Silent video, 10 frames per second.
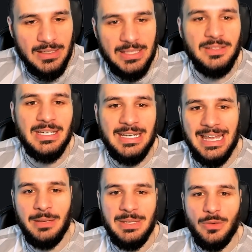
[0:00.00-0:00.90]
Killing an
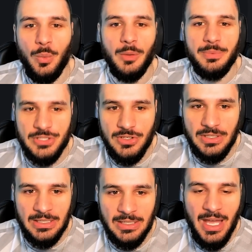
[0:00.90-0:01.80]
enemy while
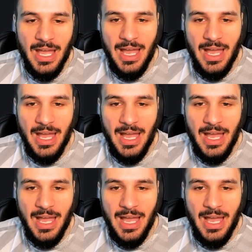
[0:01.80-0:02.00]
berserking